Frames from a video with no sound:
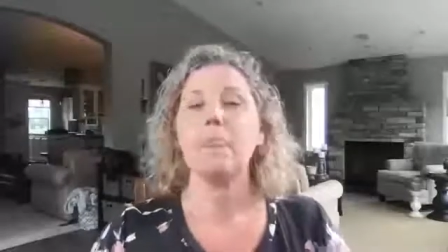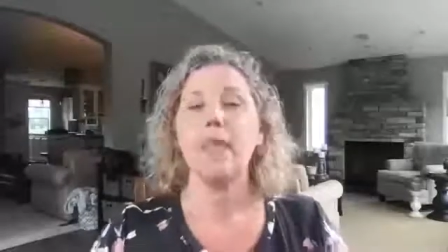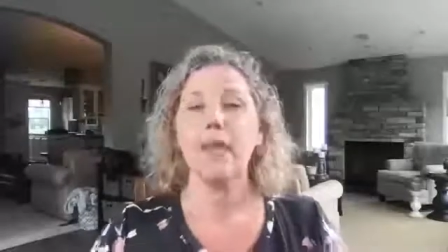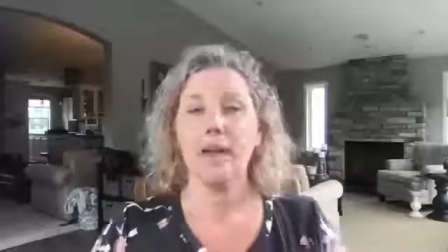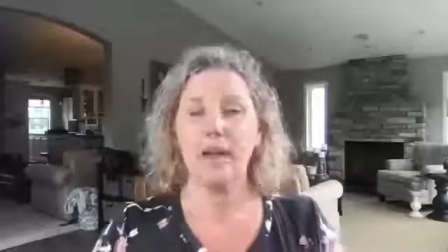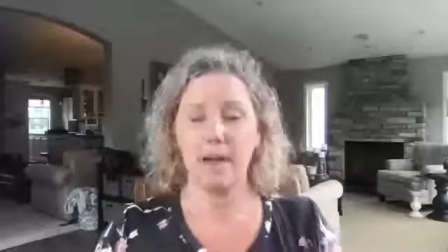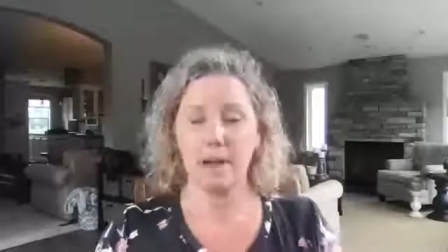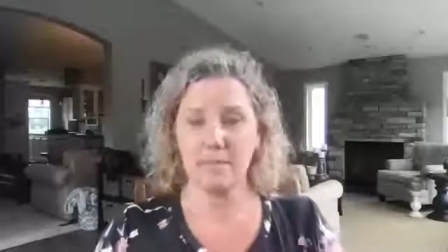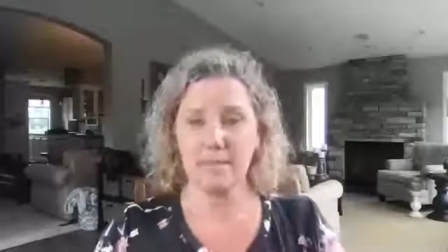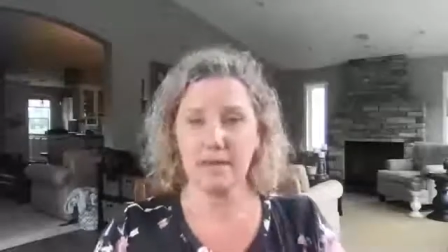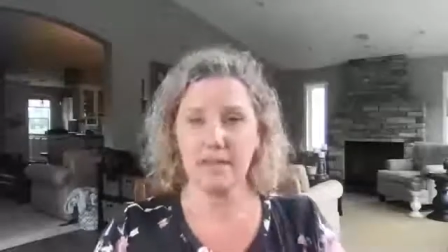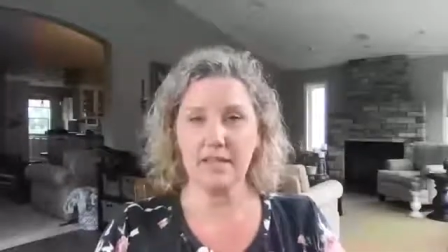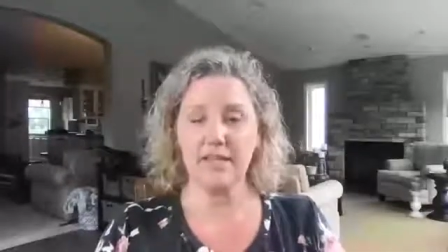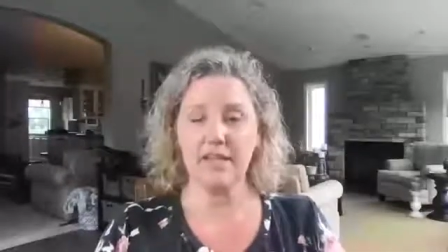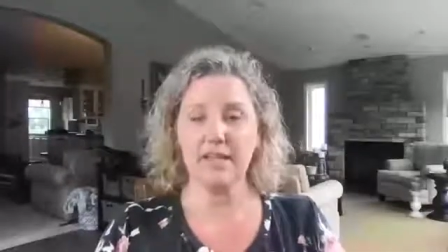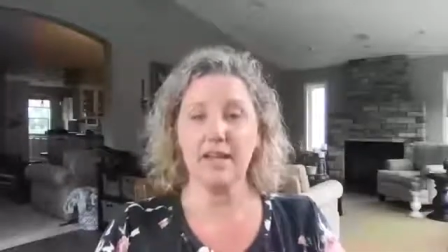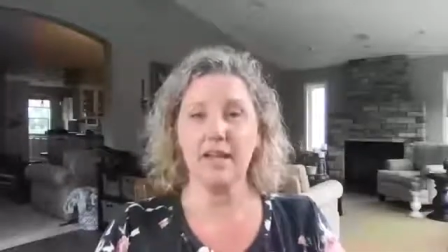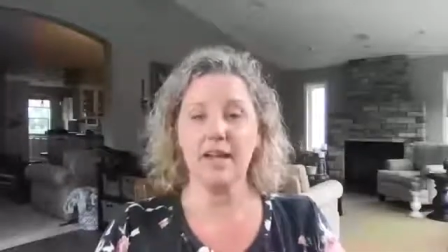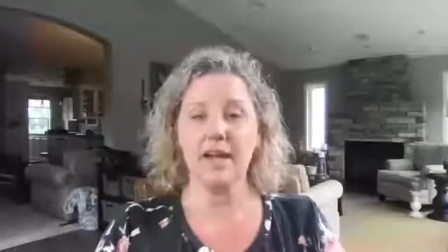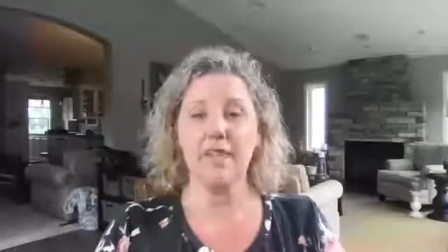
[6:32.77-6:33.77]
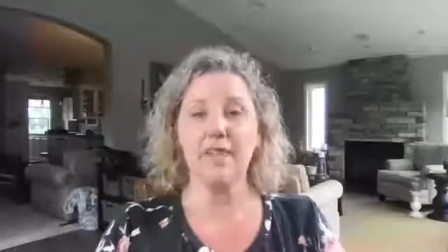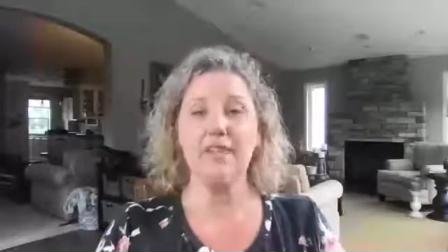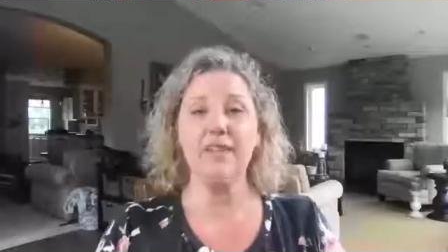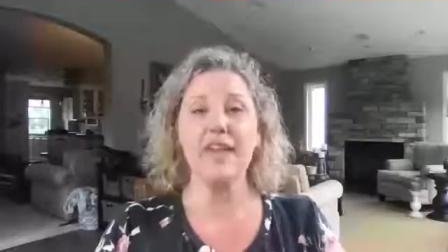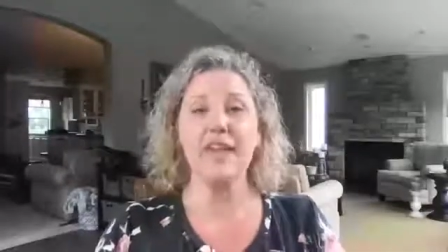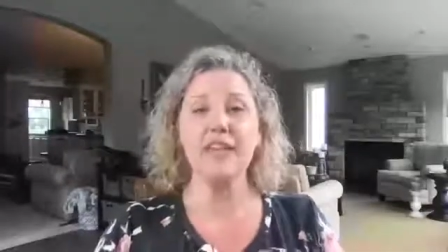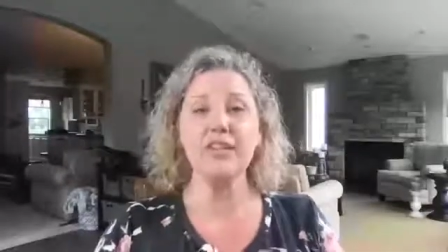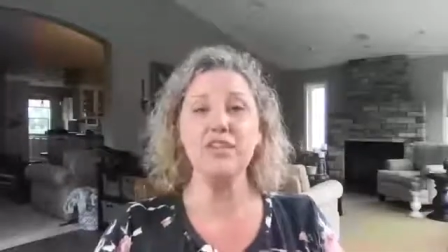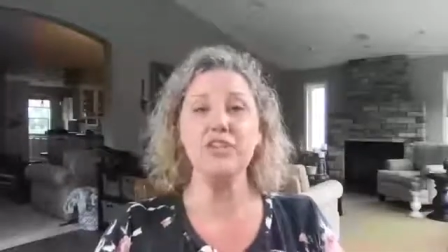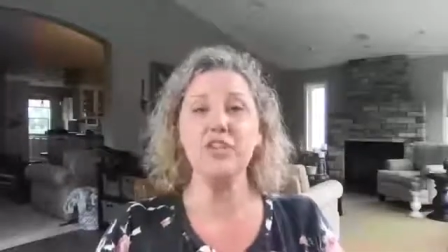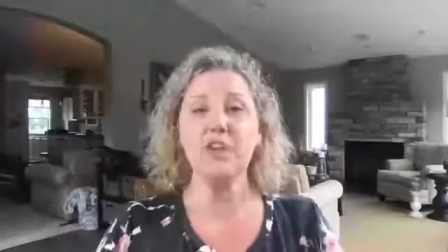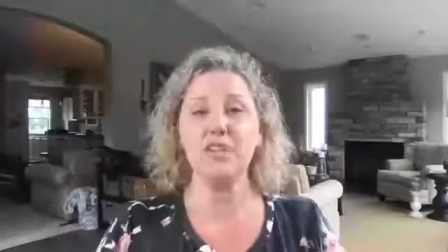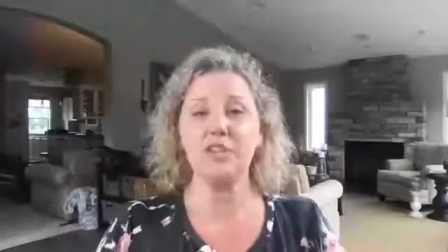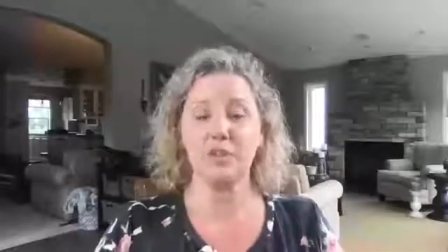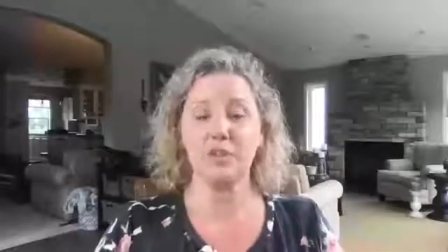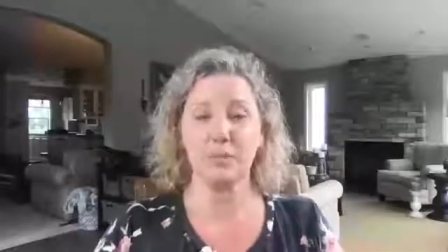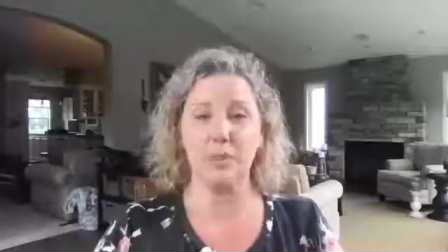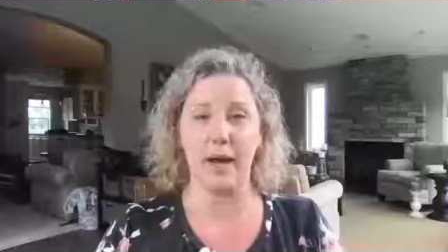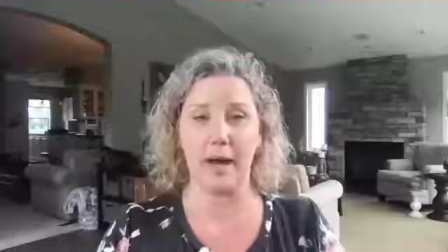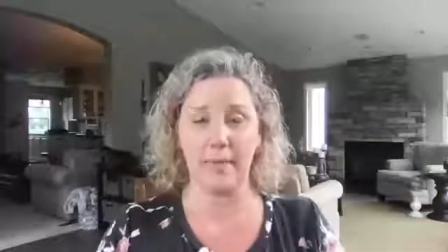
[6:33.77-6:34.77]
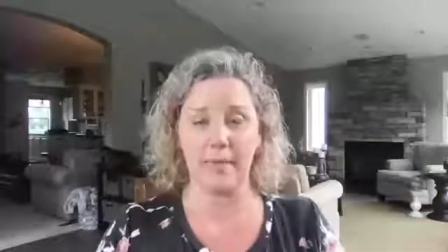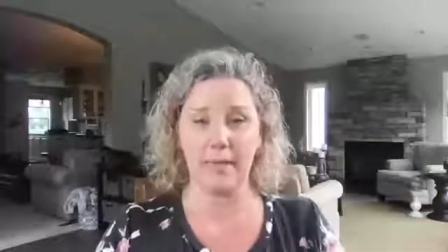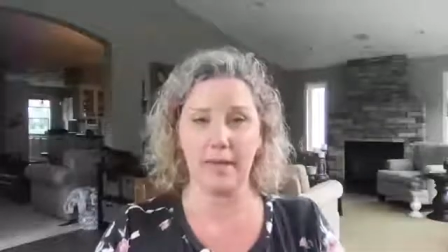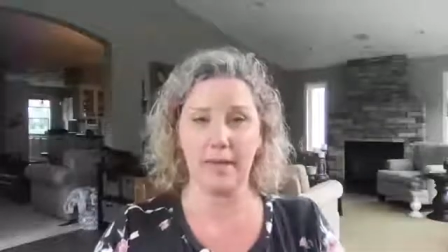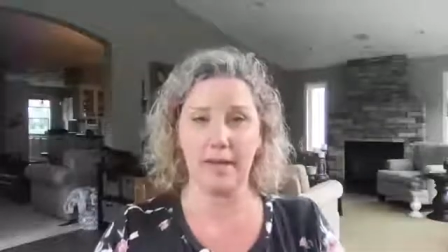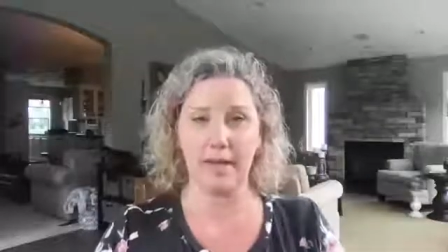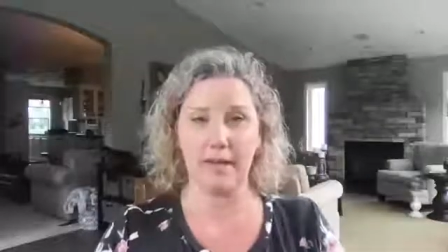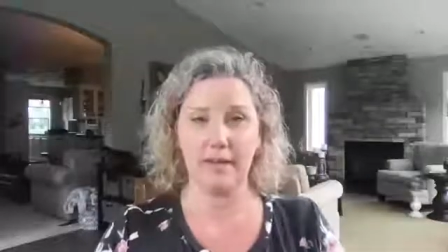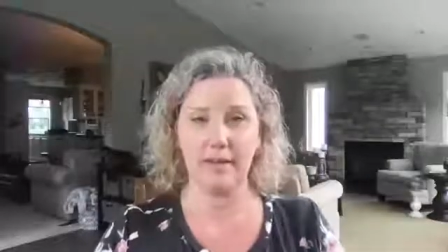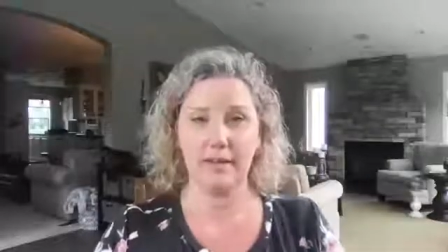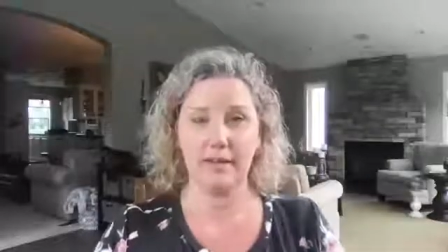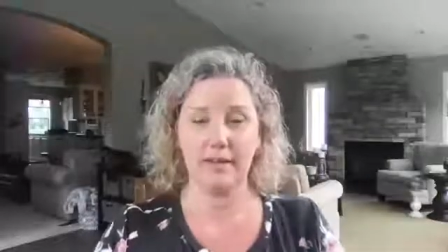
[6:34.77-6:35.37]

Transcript: Come into the gut. They start to populate.